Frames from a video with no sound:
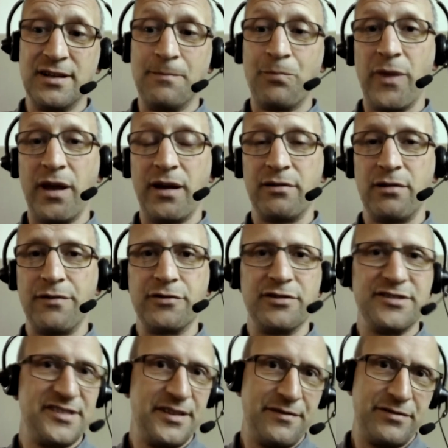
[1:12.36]
and of
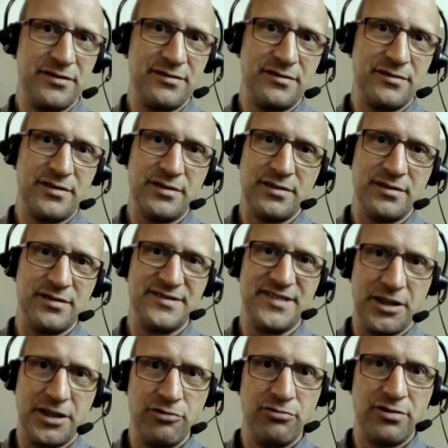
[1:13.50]
course different
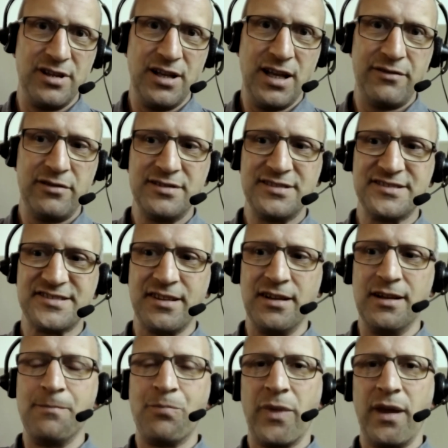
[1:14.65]
security levels,
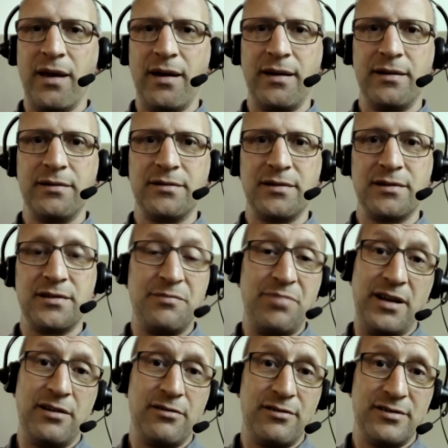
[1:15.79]
and
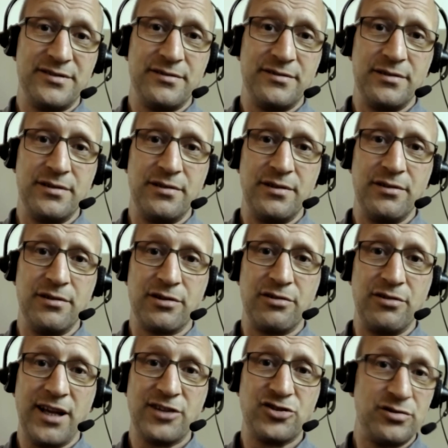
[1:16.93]
depending on your
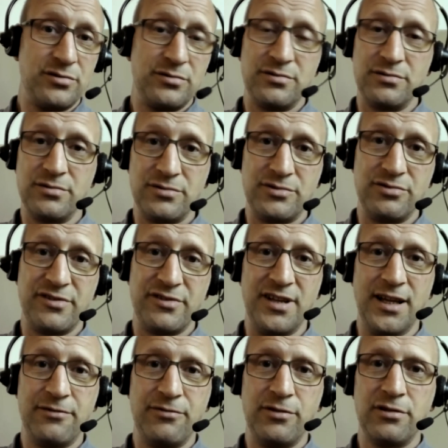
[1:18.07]
connection to the
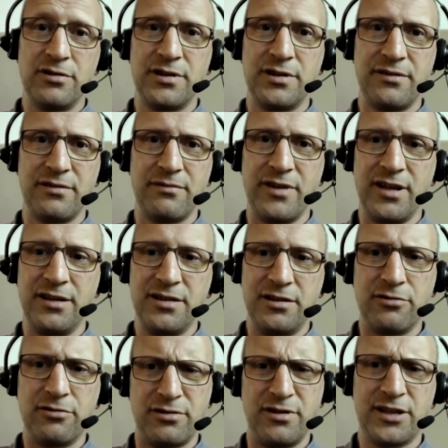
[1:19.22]
network, the
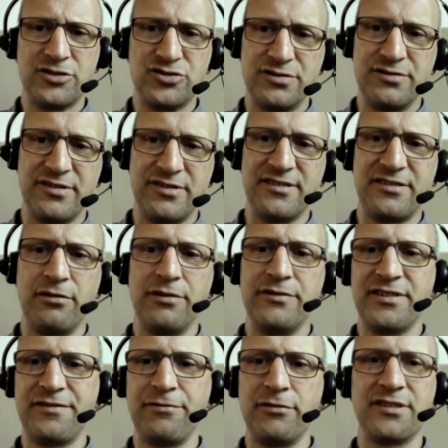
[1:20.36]
internet connection to the
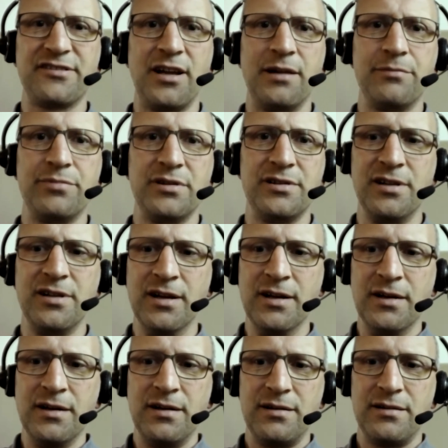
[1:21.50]
servers, for example,
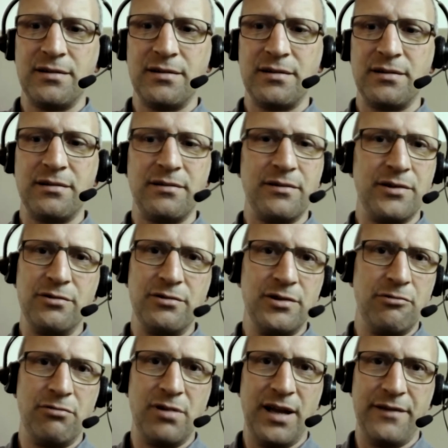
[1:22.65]

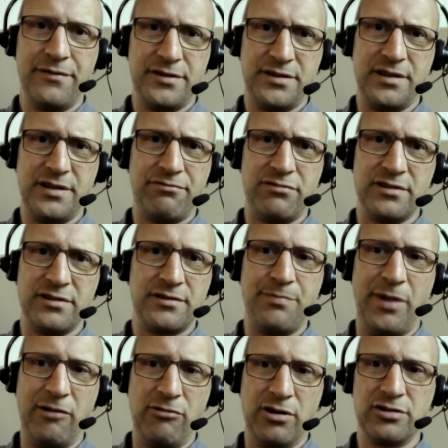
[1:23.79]
you will have a different
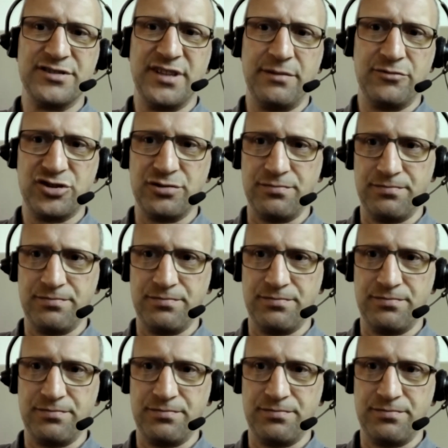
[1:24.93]
power consumption.